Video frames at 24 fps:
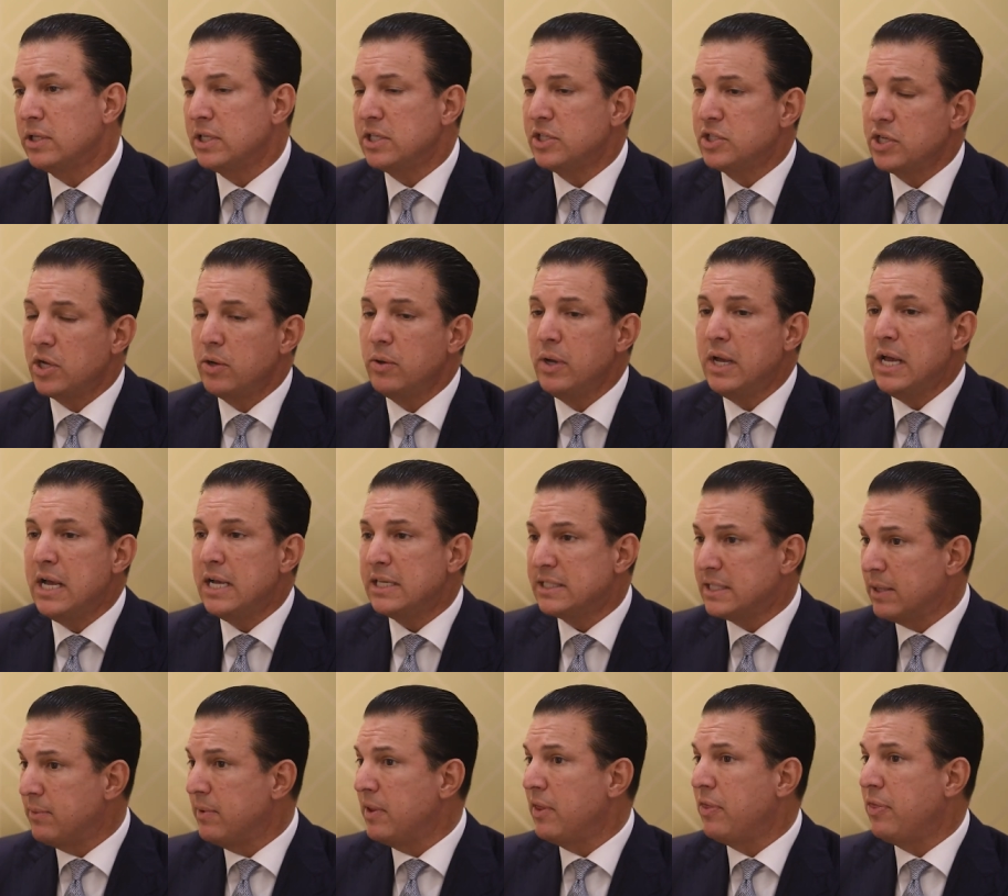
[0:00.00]
And so
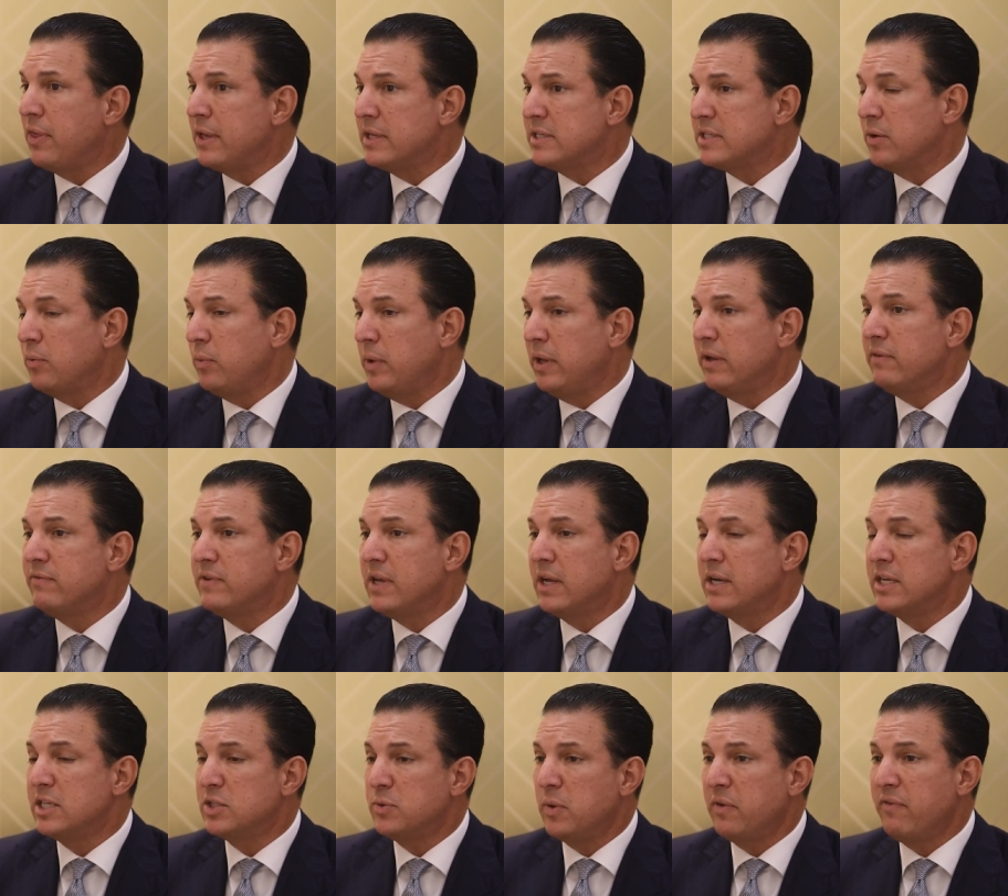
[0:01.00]
some of the things that we have
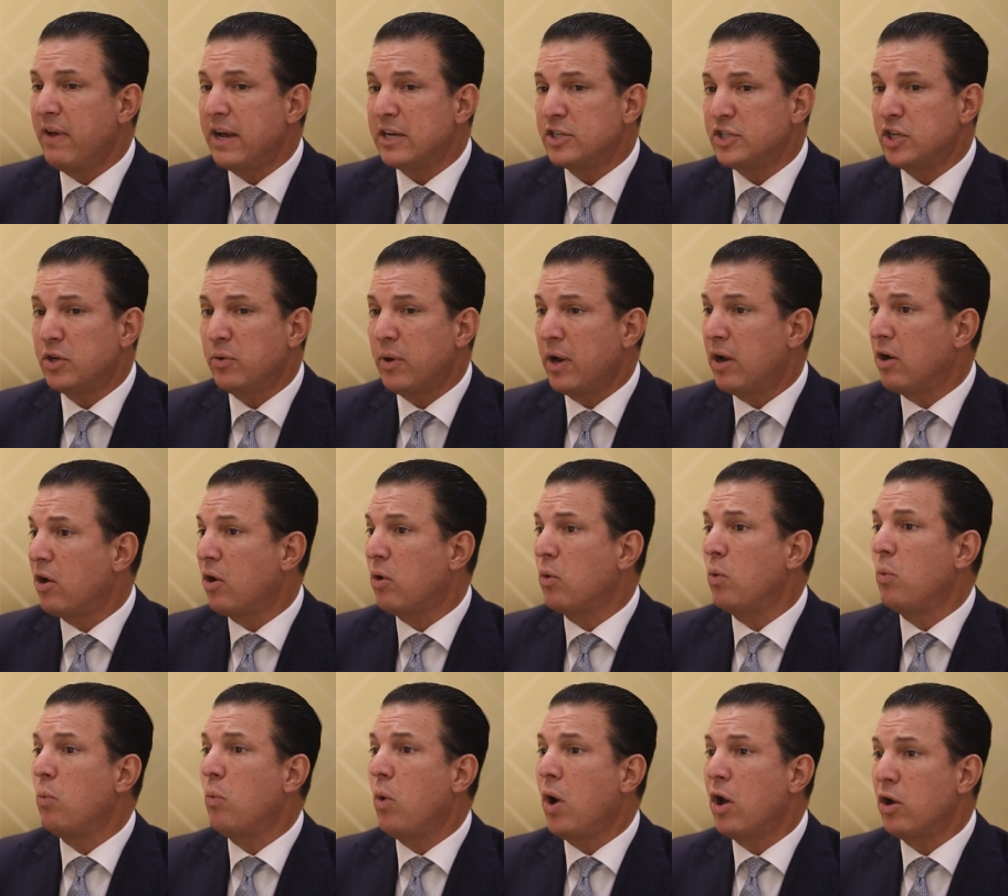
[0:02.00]
done is we've actually created our
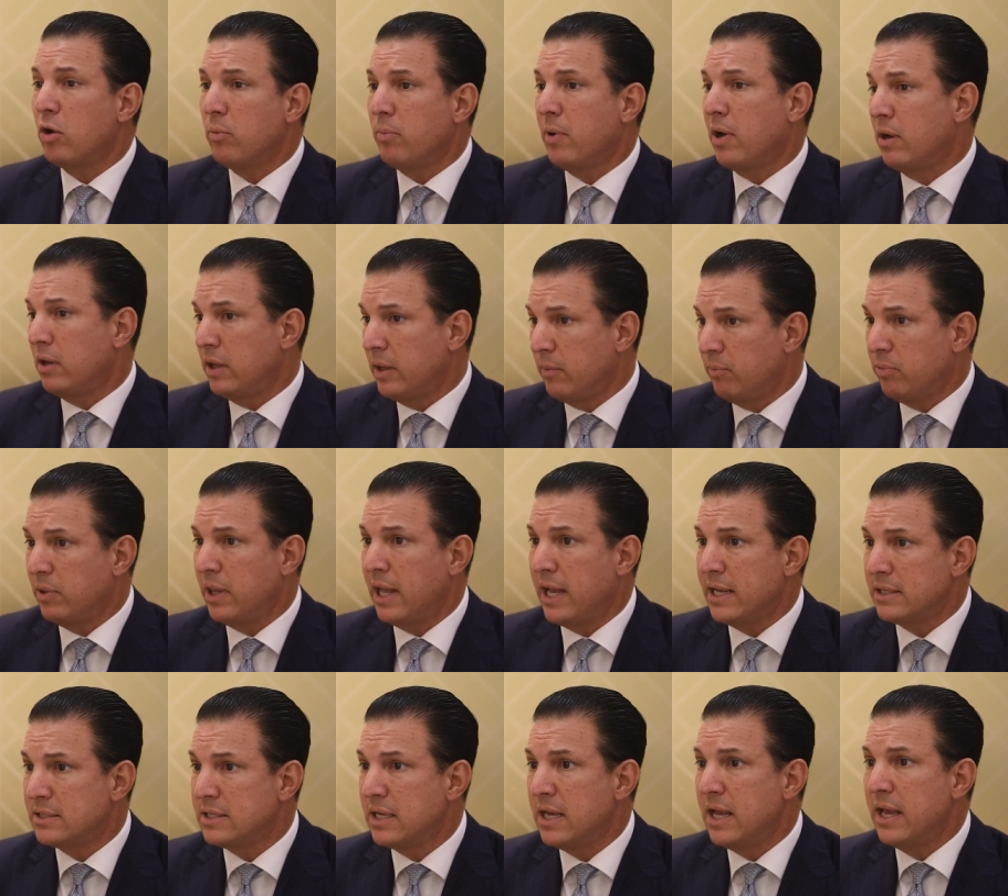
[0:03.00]
own water bottling
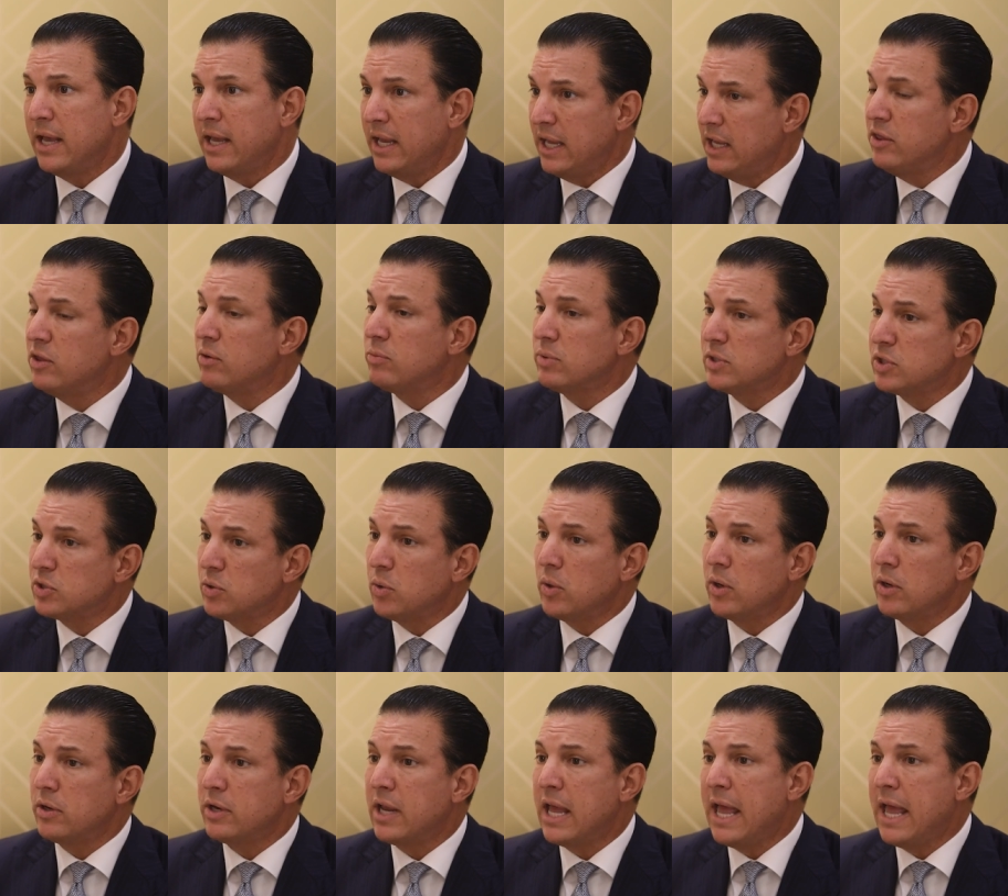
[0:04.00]
plant in the resort.